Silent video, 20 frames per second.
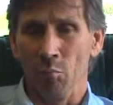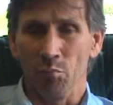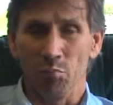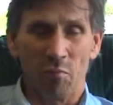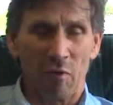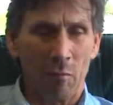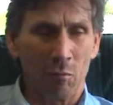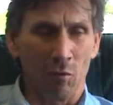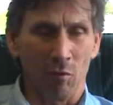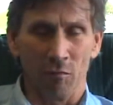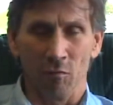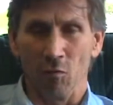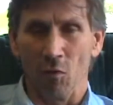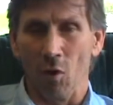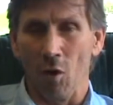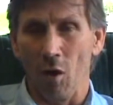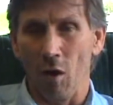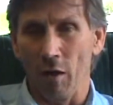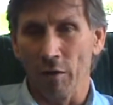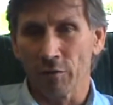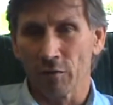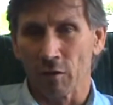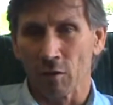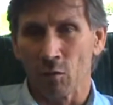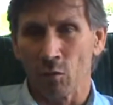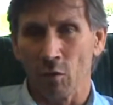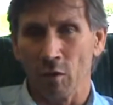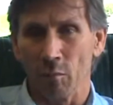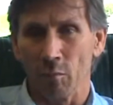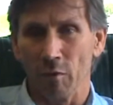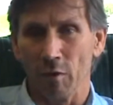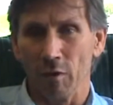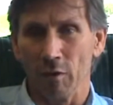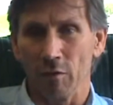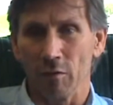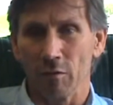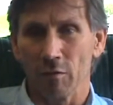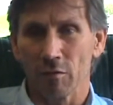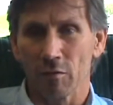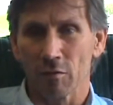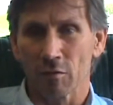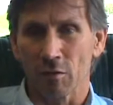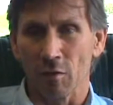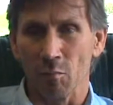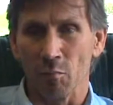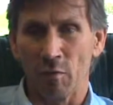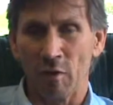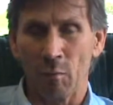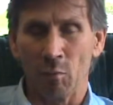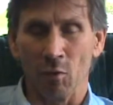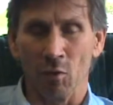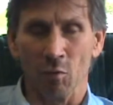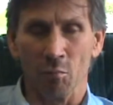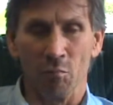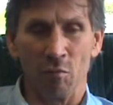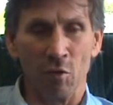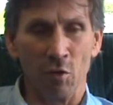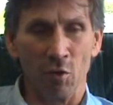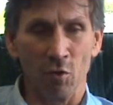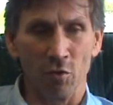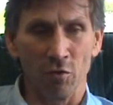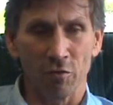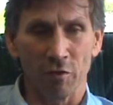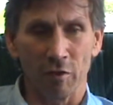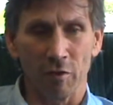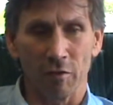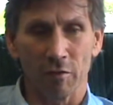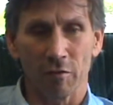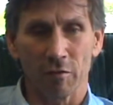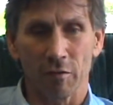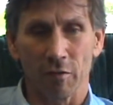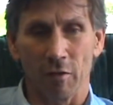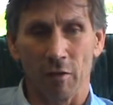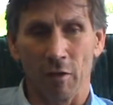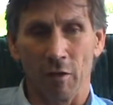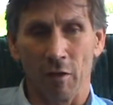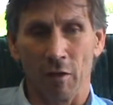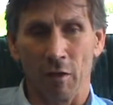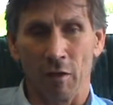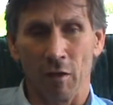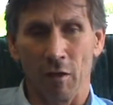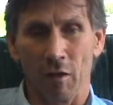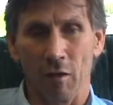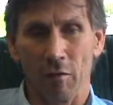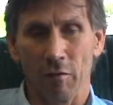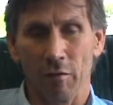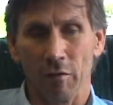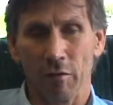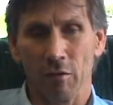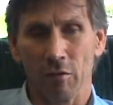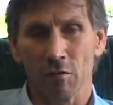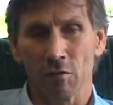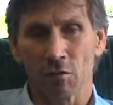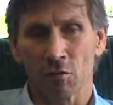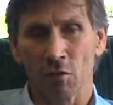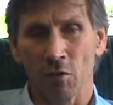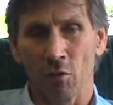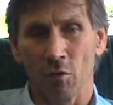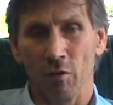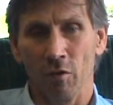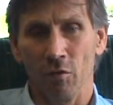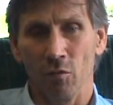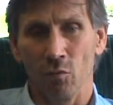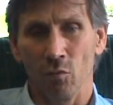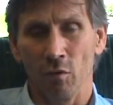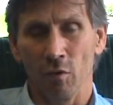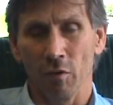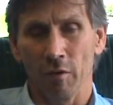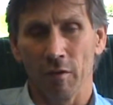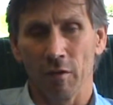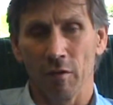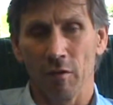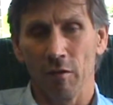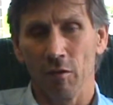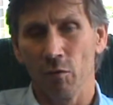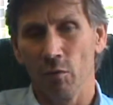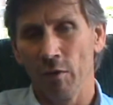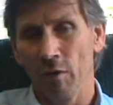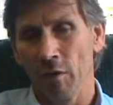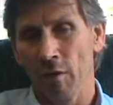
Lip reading: People have lost equipment. Some people abuse it. So you really